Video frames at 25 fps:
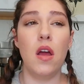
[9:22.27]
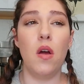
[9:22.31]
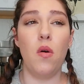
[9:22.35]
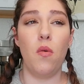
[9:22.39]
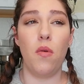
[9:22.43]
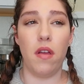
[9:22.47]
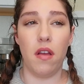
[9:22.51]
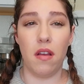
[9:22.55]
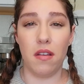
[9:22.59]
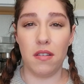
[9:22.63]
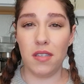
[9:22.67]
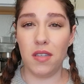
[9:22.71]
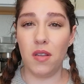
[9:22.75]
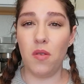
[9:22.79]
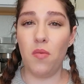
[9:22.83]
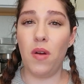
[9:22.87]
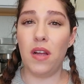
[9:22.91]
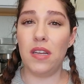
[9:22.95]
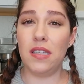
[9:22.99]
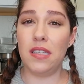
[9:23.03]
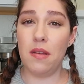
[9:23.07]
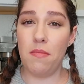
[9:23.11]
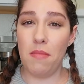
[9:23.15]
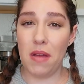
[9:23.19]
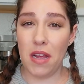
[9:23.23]
We also
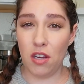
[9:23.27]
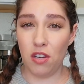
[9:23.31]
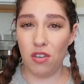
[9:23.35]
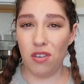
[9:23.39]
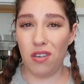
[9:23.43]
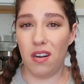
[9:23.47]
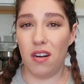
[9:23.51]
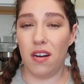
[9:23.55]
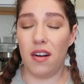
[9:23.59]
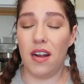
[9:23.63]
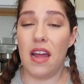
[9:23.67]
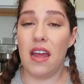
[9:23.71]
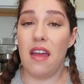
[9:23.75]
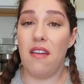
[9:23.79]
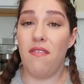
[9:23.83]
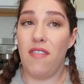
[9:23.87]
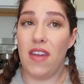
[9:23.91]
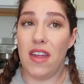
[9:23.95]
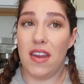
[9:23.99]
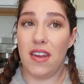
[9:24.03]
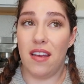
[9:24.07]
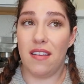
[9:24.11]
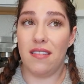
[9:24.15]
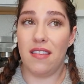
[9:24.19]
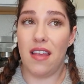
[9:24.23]
want to make sure if
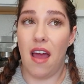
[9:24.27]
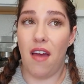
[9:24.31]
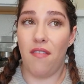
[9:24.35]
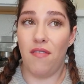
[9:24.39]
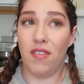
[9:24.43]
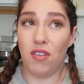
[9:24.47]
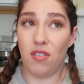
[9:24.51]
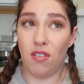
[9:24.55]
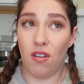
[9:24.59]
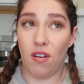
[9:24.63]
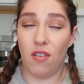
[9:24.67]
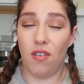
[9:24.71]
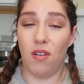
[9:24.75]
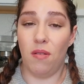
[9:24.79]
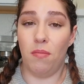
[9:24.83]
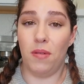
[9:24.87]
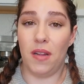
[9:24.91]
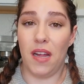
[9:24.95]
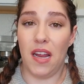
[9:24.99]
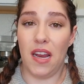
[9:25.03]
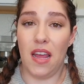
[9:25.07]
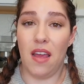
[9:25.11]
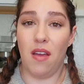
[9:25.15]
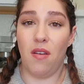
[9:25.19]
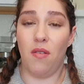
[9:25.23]
he does have internal
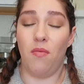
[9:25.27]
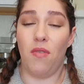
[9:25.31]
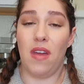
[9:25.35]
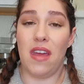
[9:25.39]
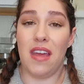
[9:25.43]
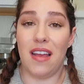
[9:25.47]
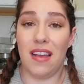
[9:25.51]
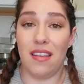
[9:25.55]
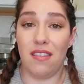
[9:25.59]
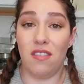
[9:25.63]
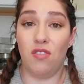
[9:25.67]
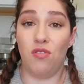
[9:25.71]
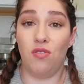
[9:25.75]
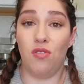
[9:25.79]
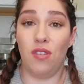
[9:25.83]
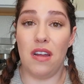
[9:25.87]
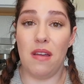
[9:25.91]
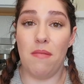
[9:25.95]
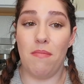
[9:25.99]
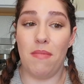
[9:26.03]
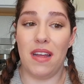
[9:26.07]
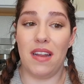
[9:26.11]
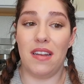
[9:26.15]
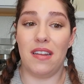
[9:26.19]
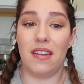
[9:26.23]
bleeding, he gets
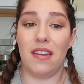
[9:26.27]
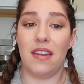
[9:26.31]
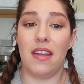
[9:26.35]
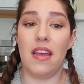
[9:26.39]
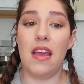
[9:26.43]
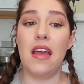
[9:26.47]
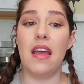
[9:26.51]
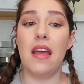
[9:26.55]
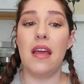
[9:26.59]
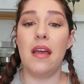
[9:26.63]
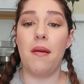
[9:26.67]
treatment.